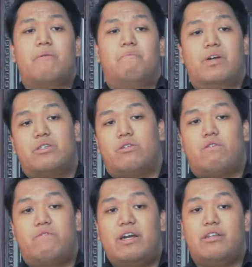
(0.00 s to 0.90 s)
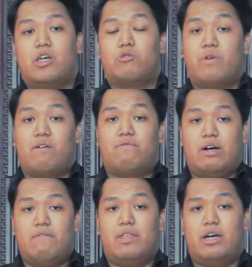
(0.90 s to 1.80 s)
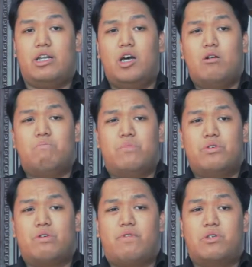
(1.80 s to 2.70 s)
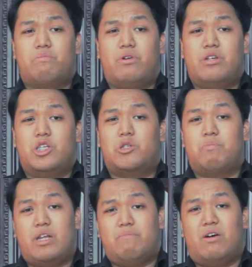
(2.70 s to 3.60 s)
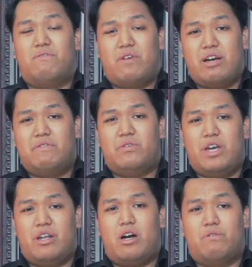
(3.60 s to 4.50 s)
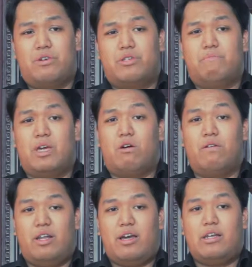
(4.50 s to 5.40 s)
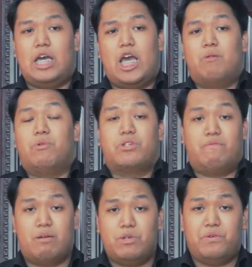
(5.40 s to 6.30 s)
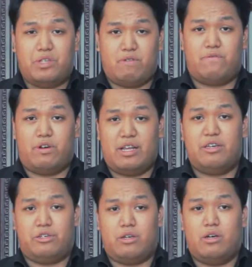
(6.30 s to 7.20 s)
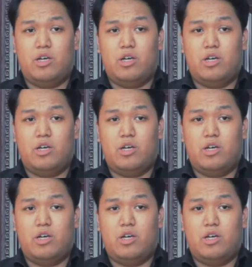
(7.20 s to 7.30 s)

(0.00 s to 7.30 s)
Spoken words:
Based on our findings, we have found that most of respondents spend about 5 to 8 hours being online, and most of them use it for leisure.